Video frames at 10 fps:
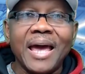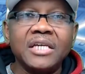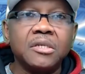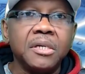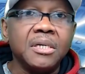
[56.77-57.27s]

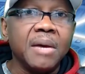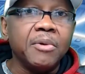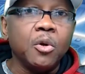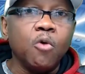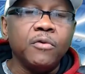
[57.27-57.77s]
actually
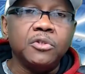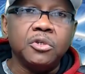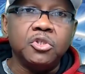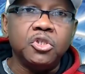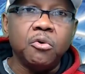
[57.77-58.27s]
coming over to
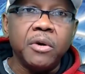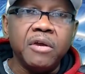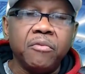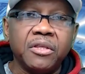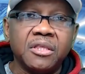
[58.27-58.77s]

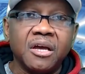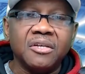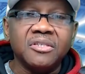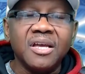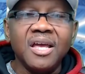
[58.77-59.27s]
join with
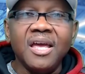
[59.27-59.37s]
us.